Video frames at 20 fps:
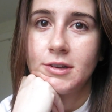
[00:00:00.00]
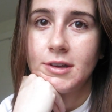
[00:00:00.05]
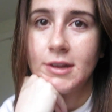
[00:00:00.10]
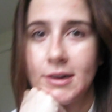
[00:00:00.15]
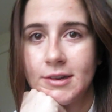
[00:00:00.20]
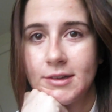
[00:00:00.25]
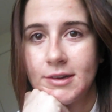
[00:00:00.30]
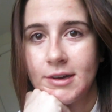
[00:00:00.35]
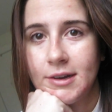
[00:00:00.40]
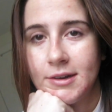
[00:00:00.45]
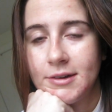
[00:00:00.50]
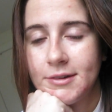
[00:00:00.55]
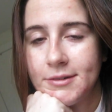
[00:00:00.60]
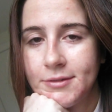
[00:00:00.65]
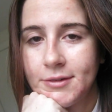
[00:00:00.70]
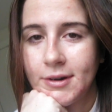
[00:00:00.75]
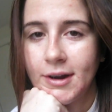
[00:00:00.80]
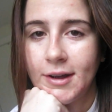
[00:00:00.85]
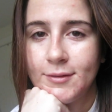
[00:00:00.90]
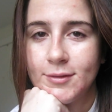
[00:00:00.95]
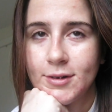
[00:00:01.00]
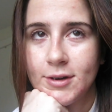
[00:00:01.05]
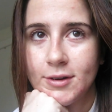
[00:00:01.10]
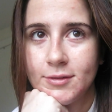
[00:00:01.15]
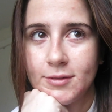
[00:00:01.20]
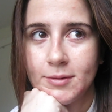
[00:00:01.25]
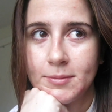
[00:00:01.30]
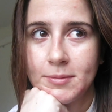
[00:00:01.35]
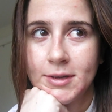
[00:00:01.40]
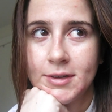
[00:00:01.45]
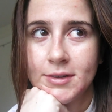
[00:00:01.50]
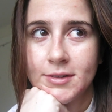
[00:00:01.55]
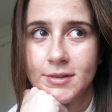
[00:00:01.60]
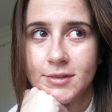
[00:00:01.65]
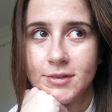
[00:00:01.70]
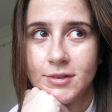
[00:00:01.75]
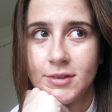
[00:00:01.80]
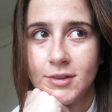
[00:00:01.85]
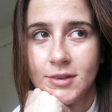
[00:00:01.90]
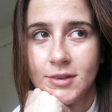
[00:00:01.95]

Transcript: getting tired forever from this.